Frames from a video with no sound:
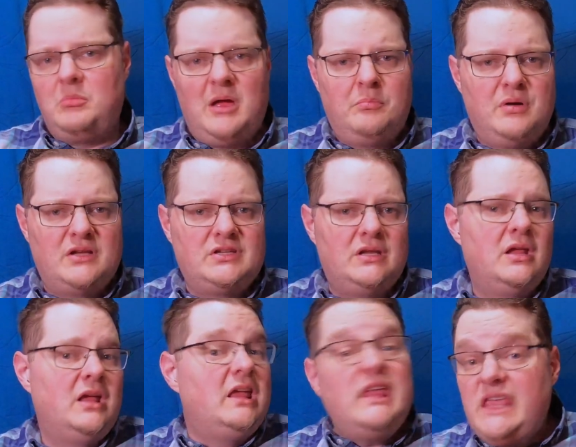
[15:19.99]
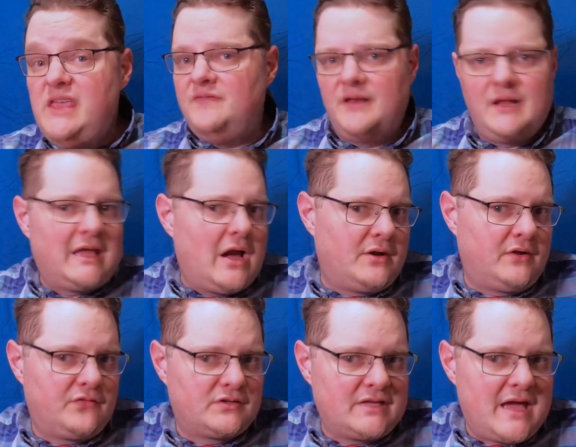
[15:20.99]
in my budget, even
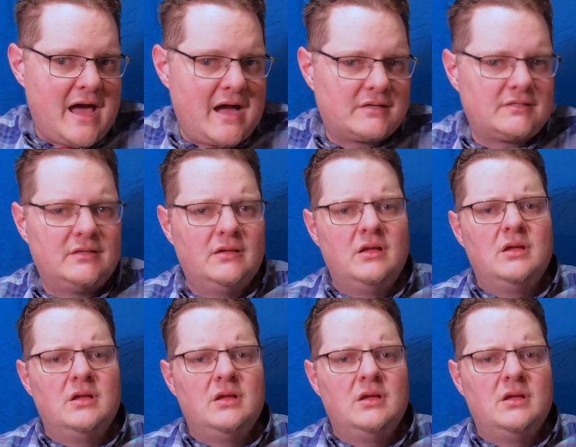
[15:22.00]
accounting for tax.